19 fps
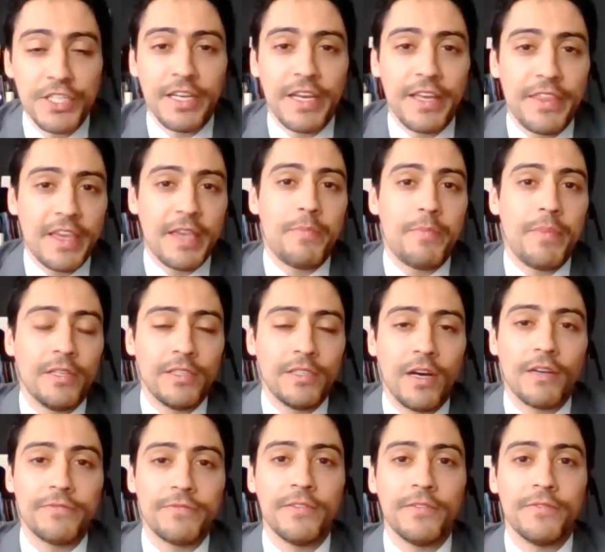to, I think, build
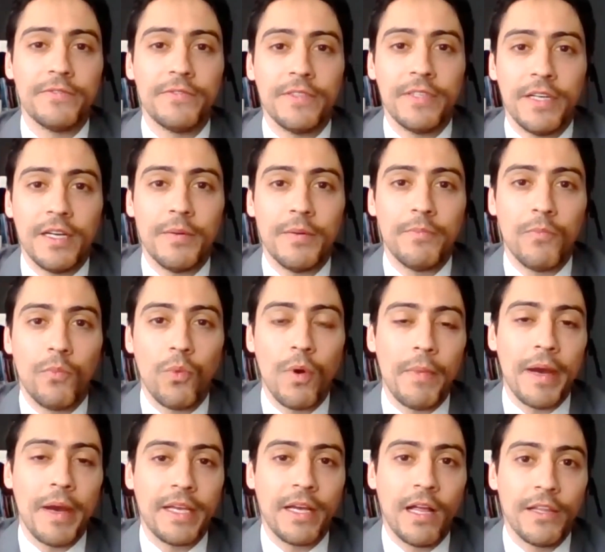off of what
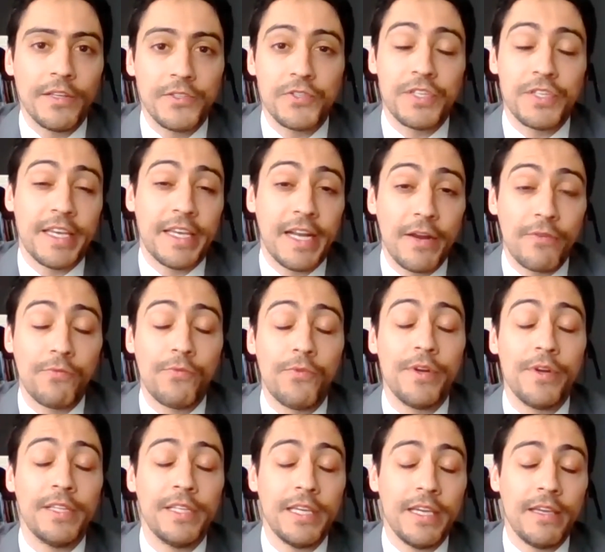my colleagues were saying, and I
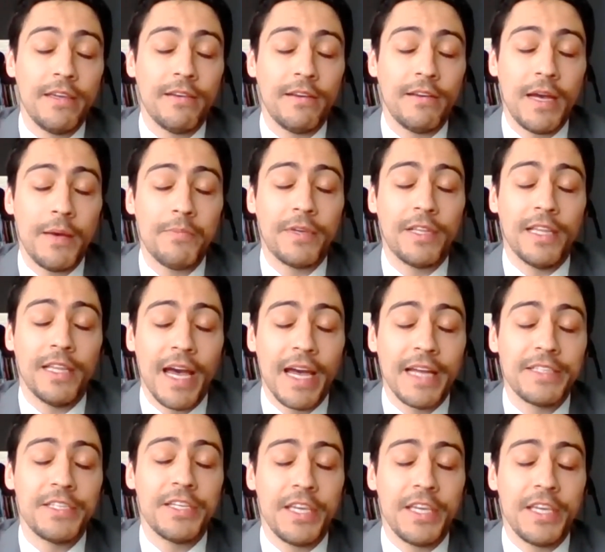really am
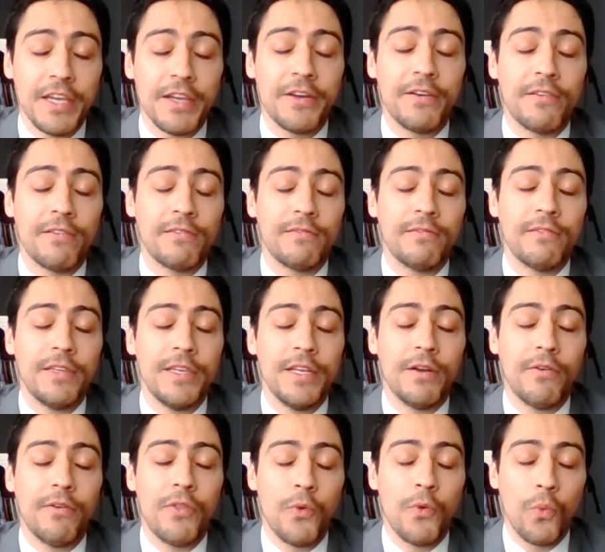glad to hear, you
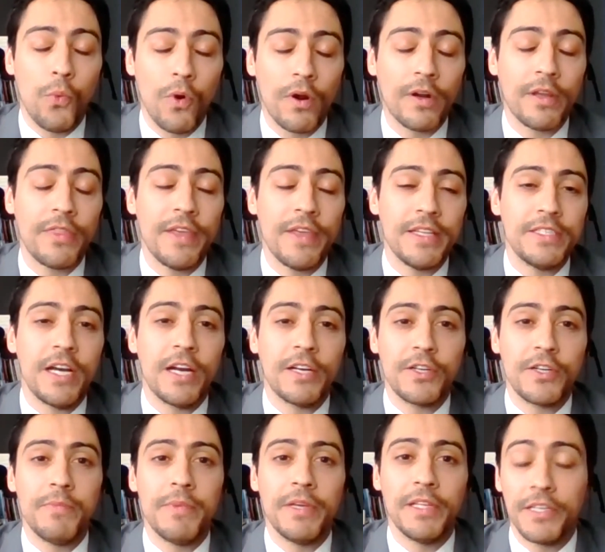know, the work that
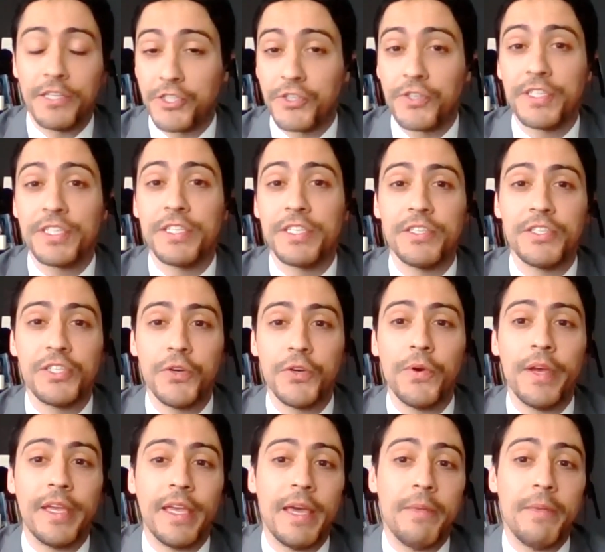Dr. Militias is
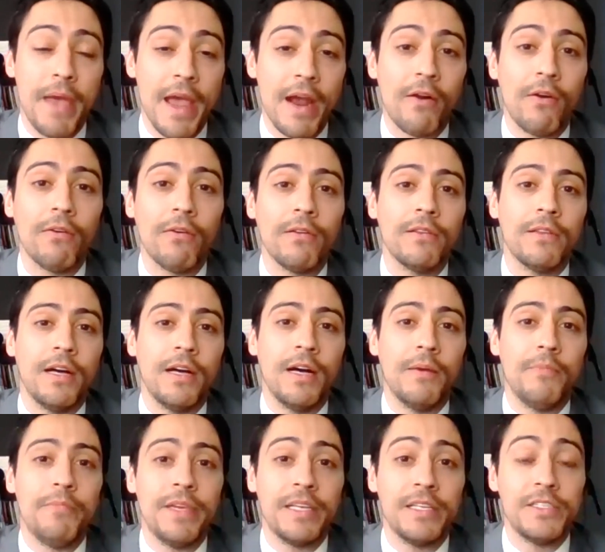doing in Peril,
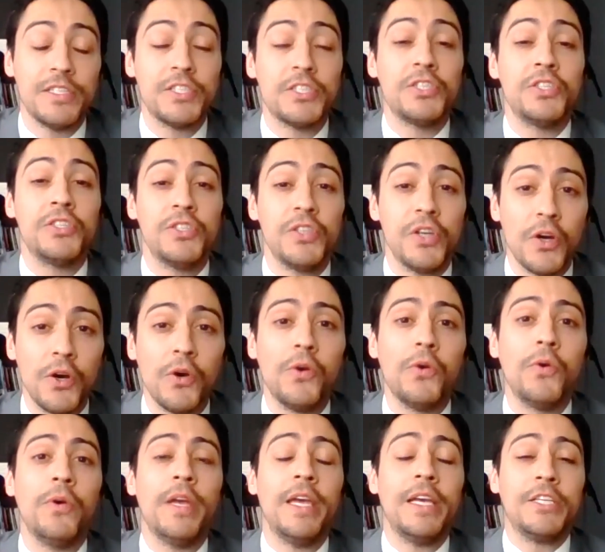because it's
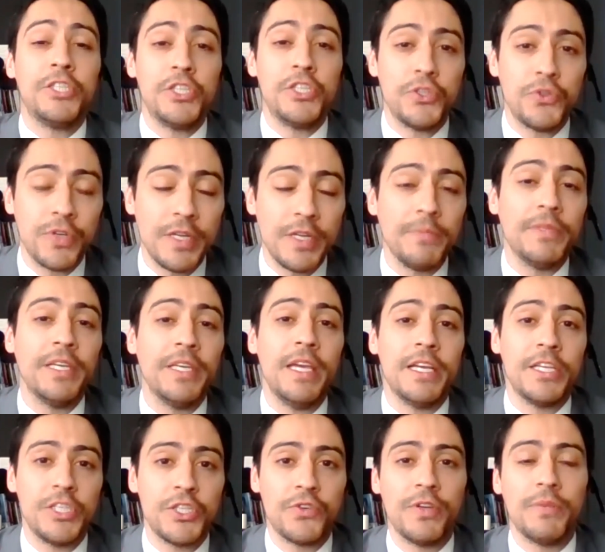so extremely,
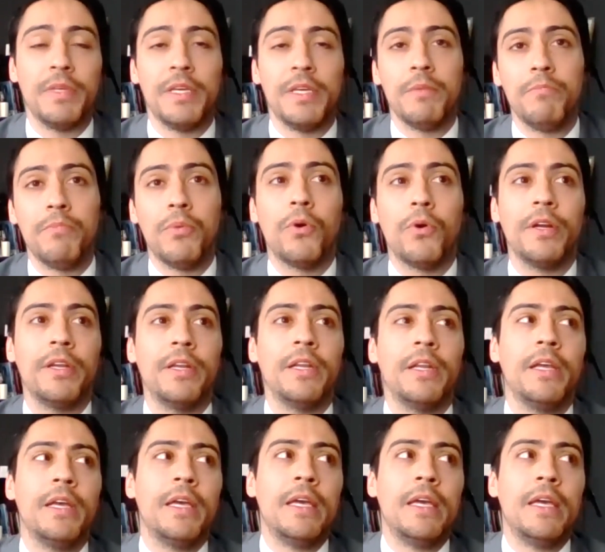extremely important.